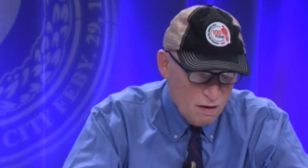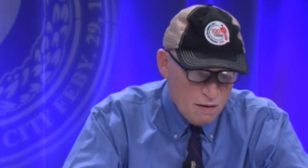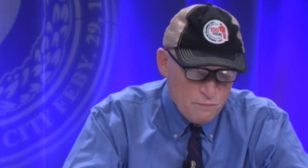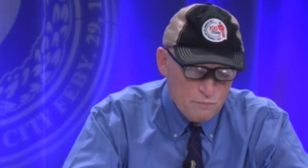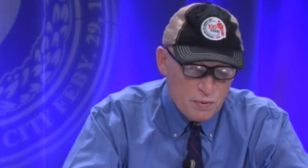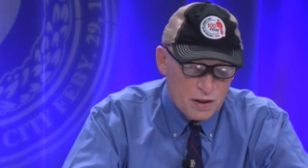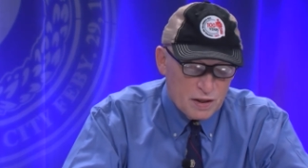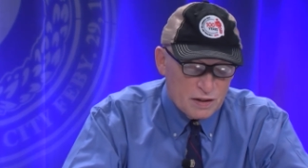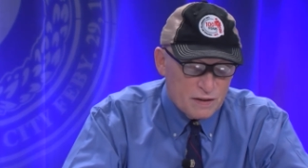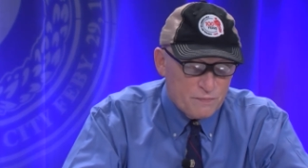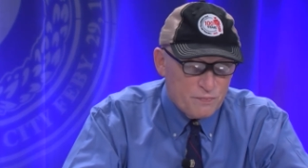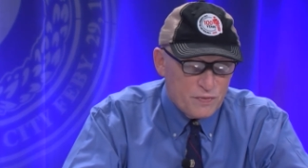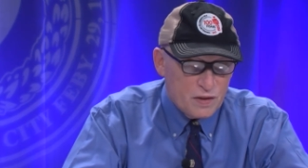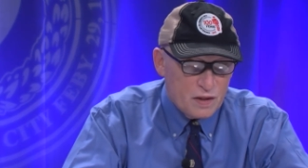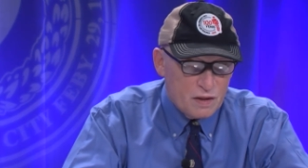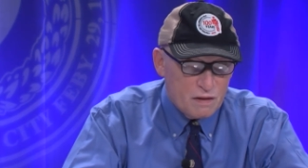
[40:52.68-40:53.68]
But
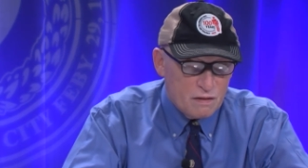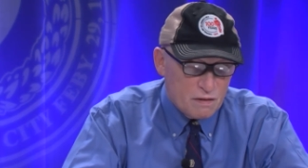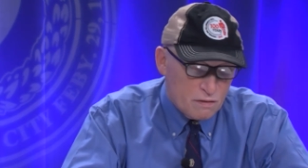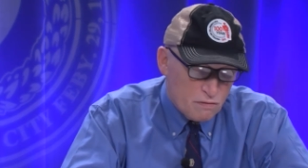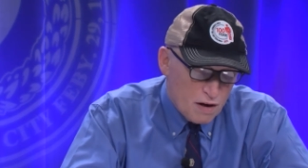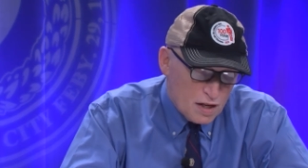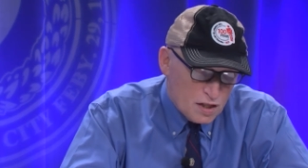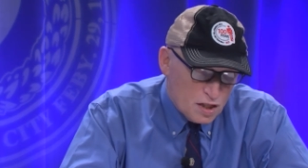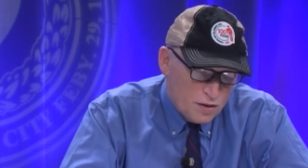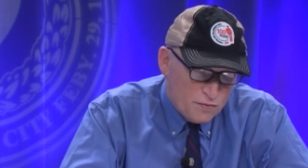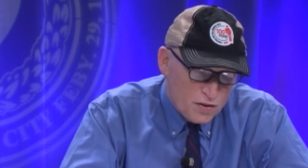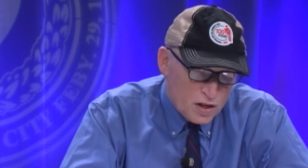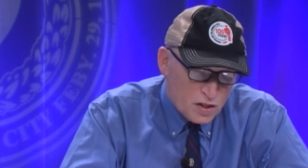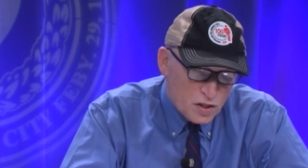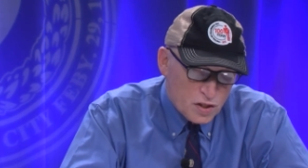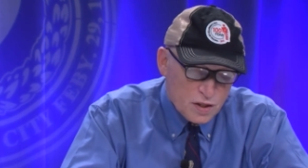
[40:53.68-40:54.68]
the rest of
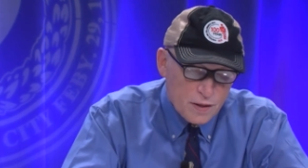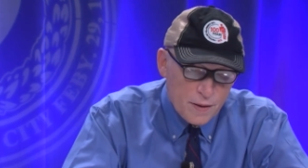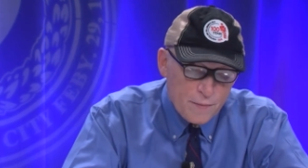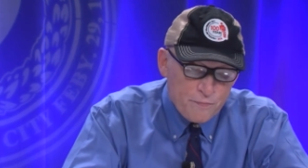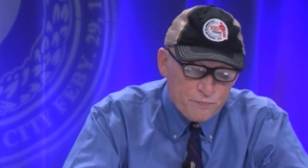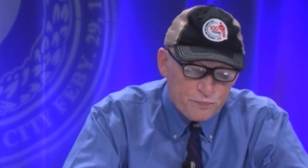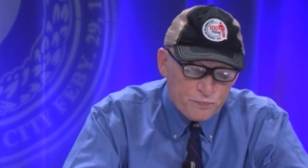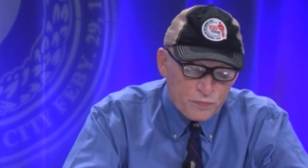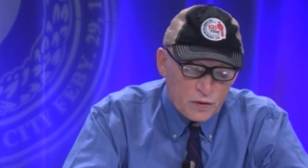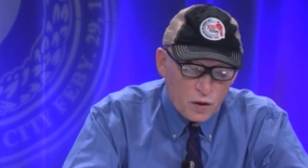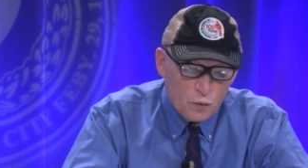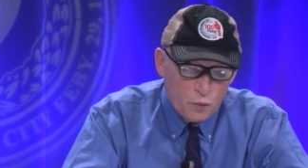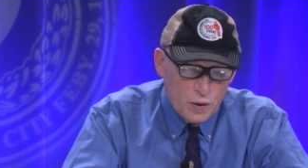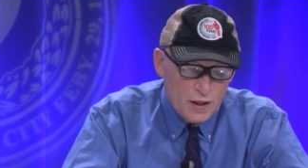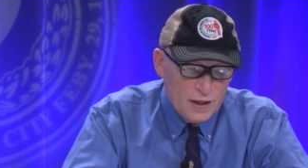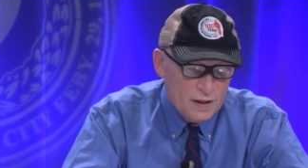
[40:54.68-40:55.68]
us,
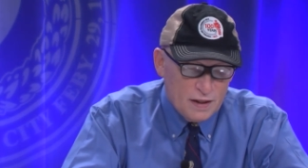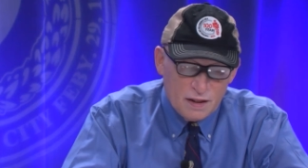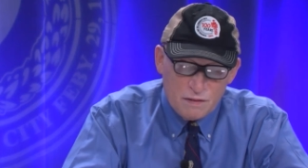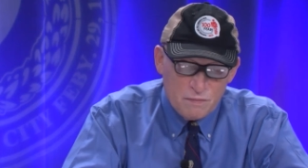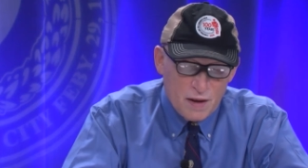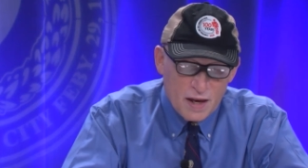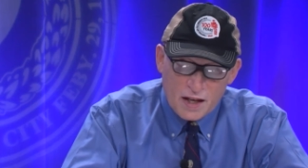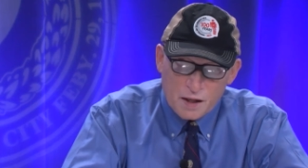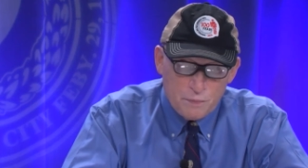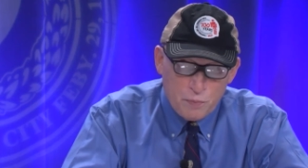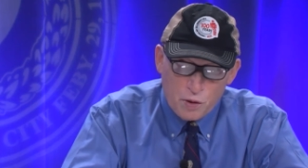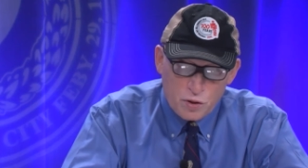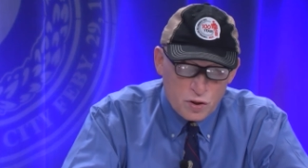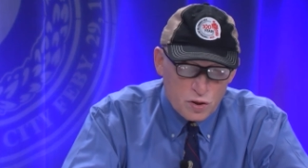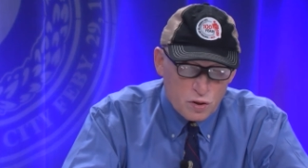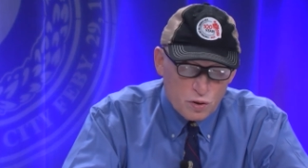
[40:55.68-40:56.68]
we can make a
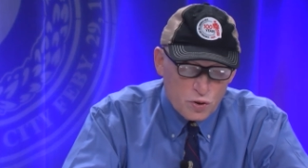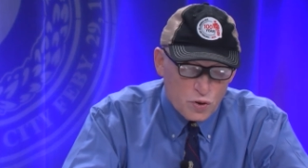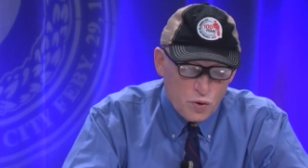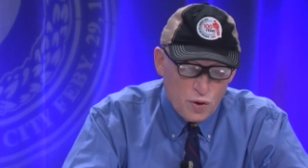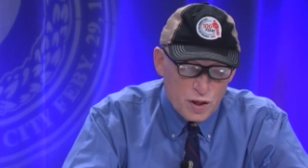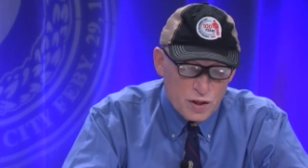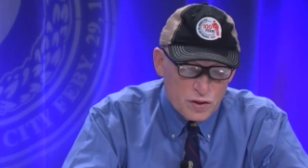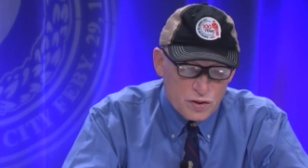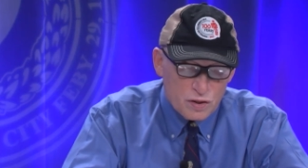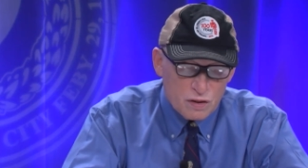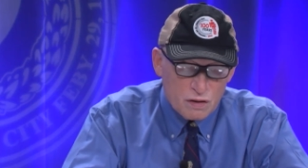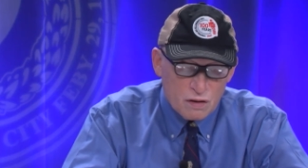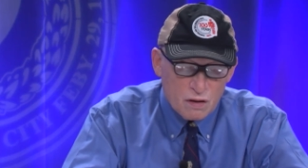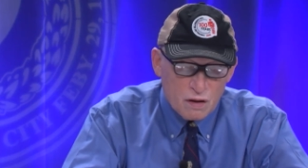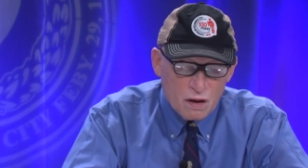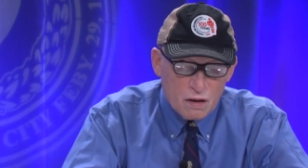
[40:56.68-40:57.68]
personal choice.
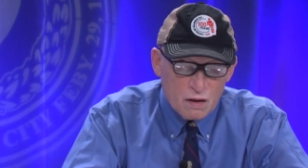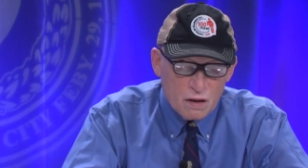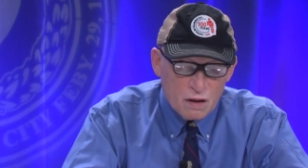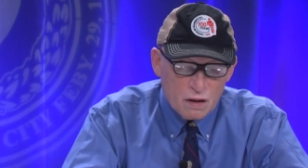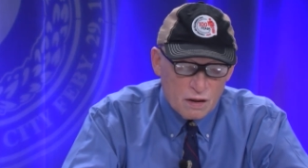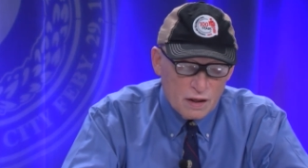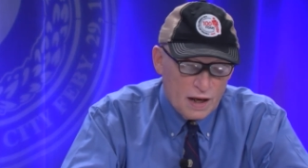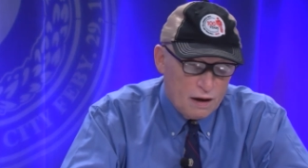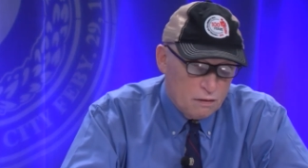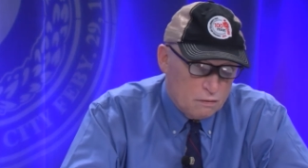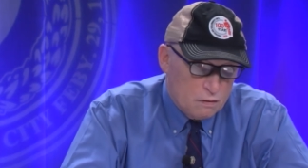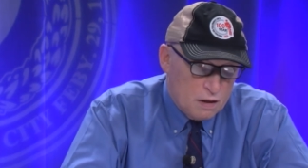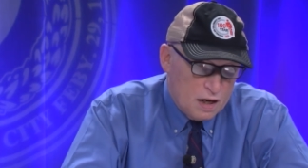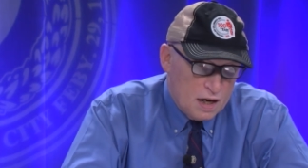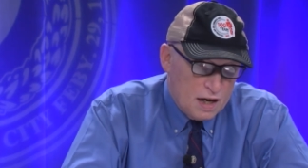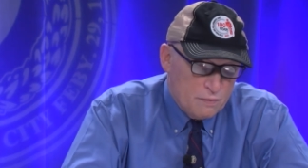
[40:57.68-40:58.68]
Now,
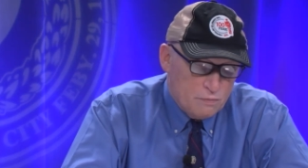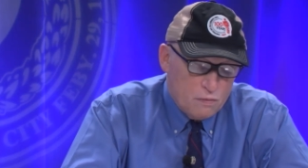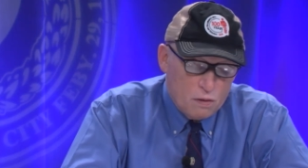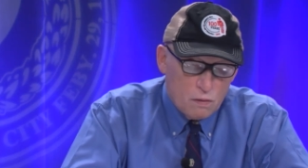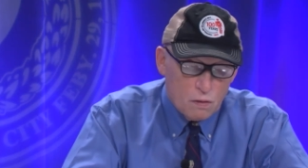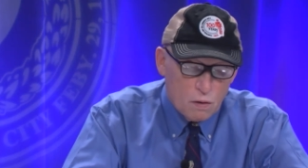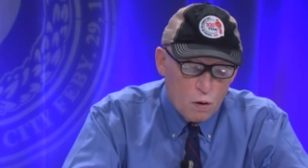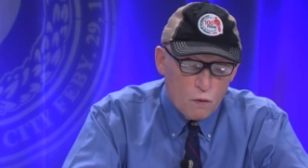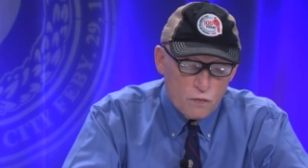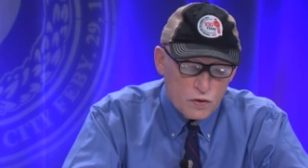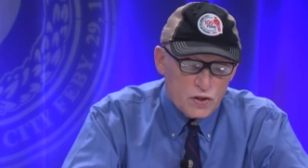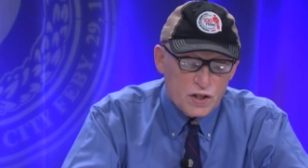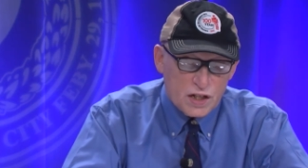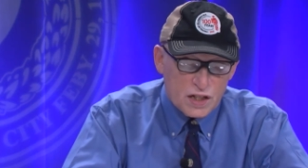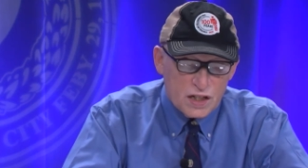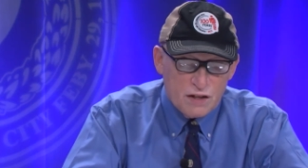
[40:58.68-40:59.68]
I'm over
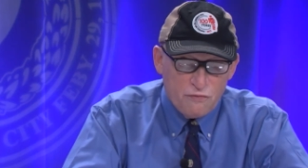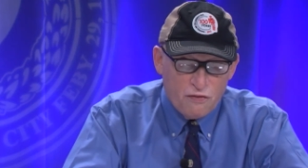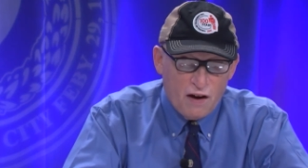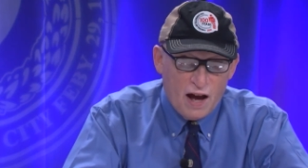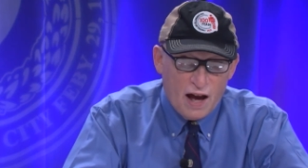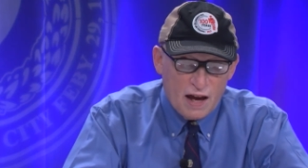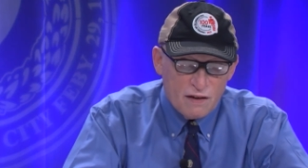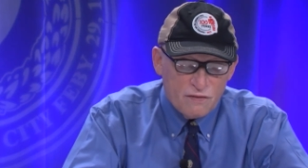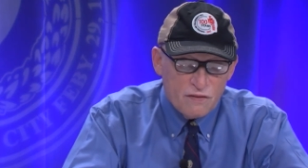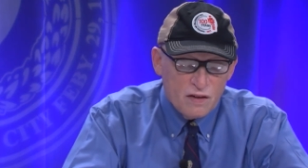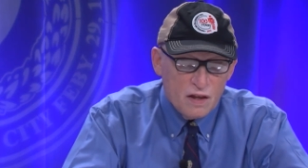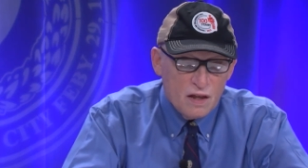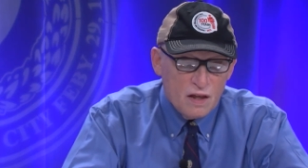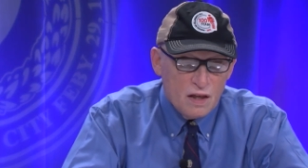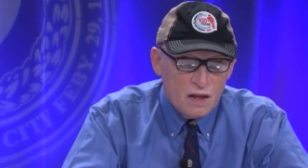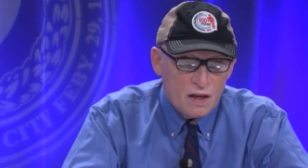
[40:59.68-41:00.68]
65,
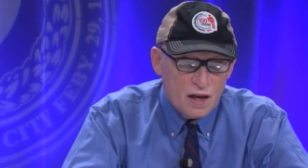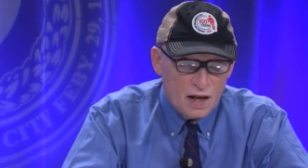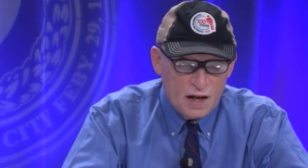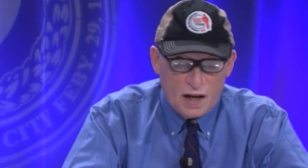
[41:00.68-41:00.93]
and I